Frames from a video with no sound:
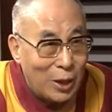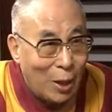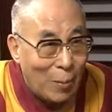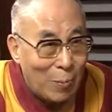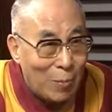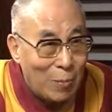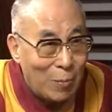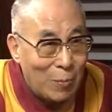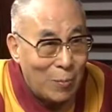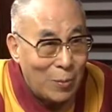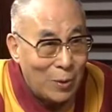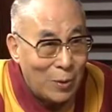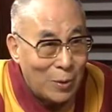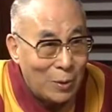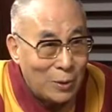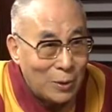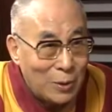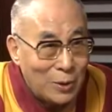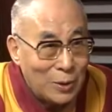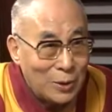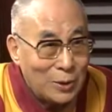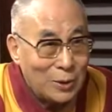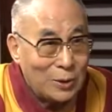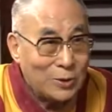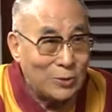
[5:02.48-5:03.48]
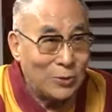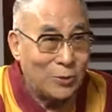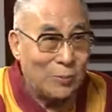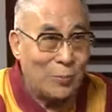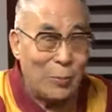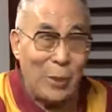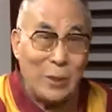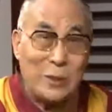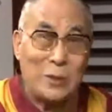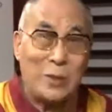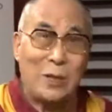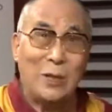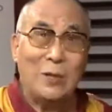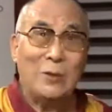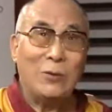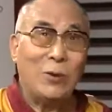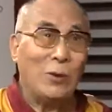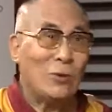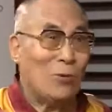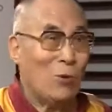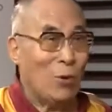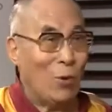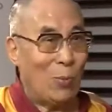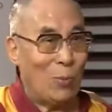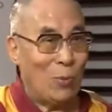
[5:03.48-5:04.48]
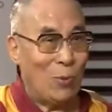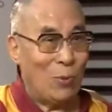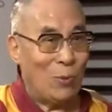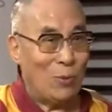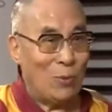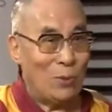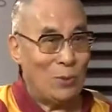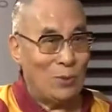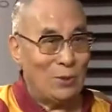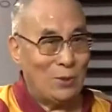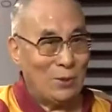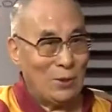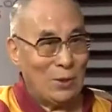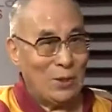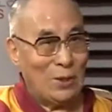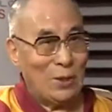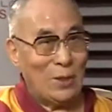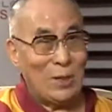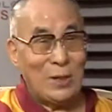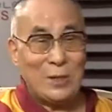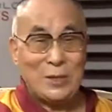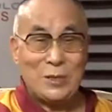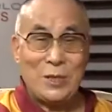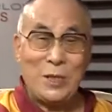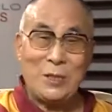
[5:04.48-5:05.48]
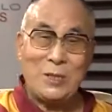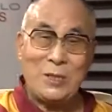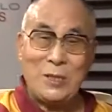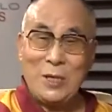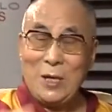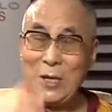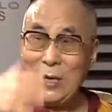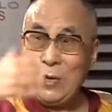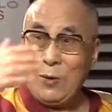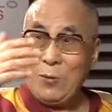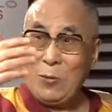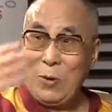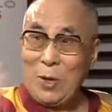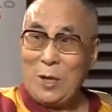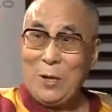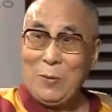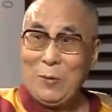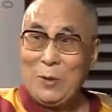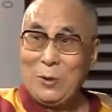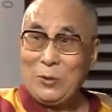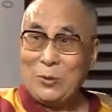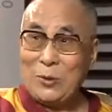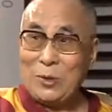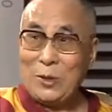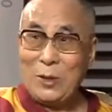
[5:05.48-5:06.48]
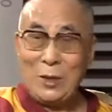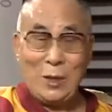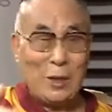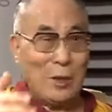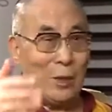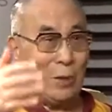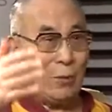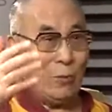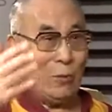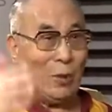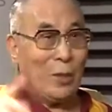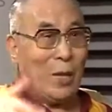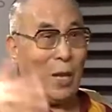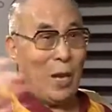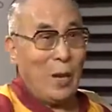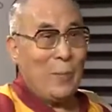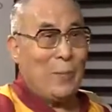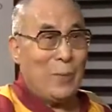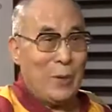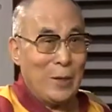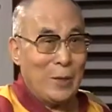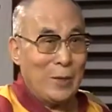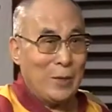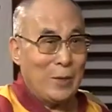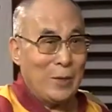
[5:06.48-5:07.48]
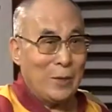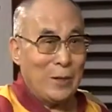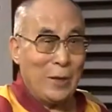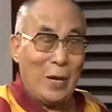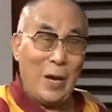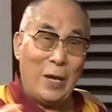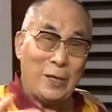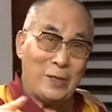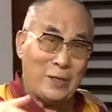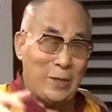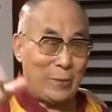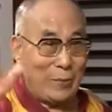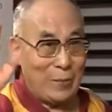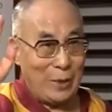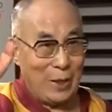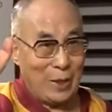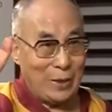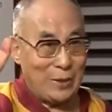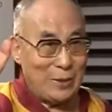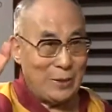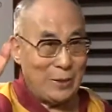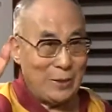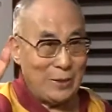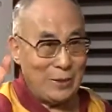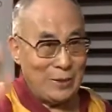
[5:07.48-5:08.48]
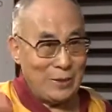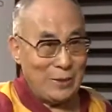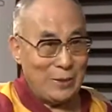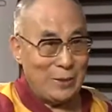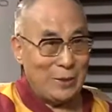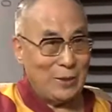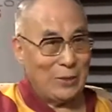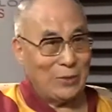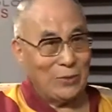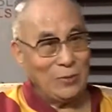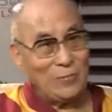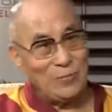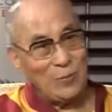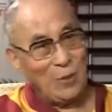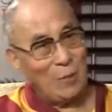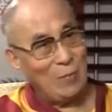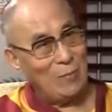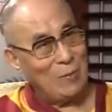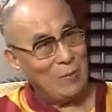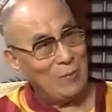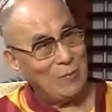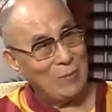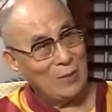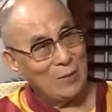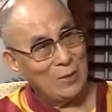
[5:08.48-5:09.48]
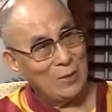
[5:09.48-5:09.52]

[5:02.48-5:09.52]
come. So better not hope. Just whatever you see, what happened, accept that. No problem.